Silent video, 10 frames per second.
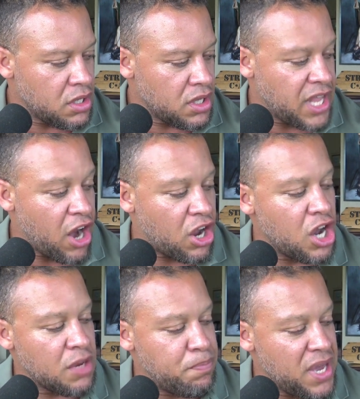There
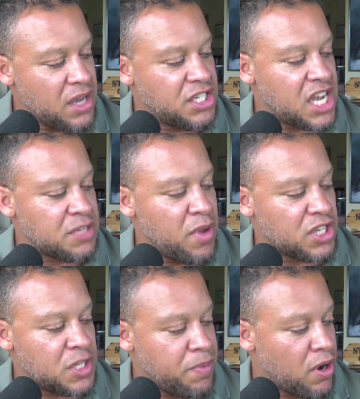could be a Jezebel
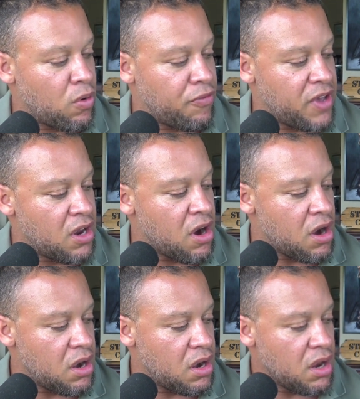spirit within her,
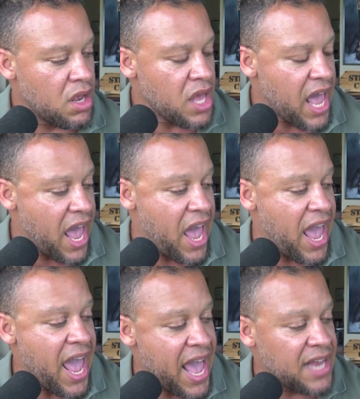
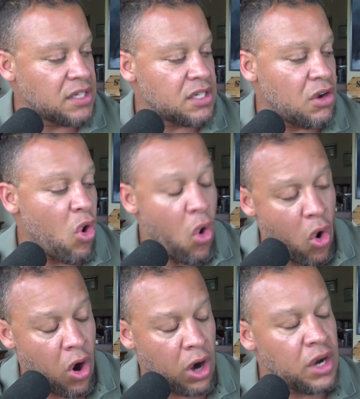and
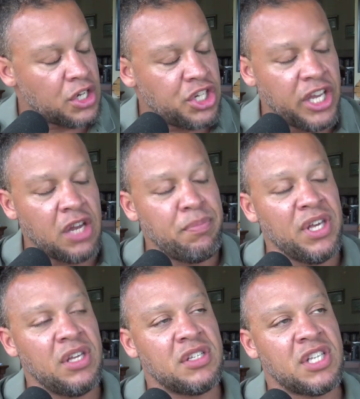or she could
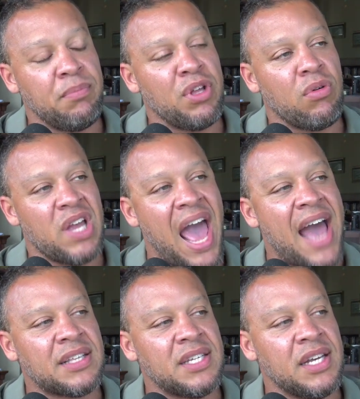be simply
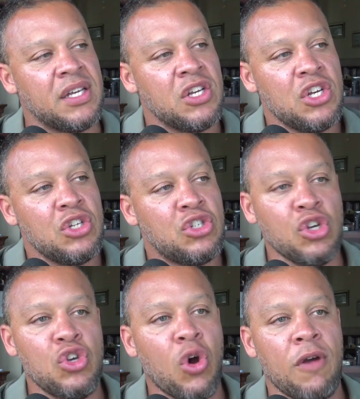reacting to
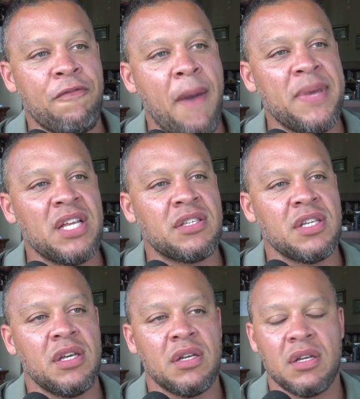your
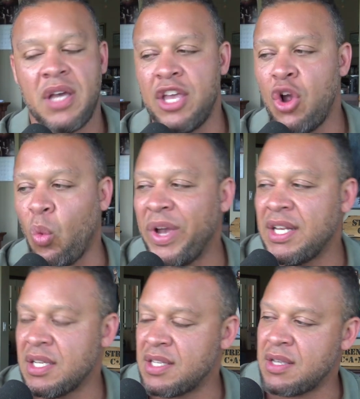effeminacy and your
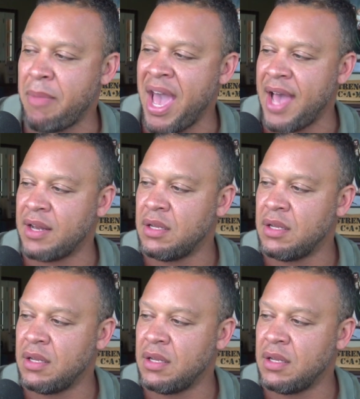weakness as a man.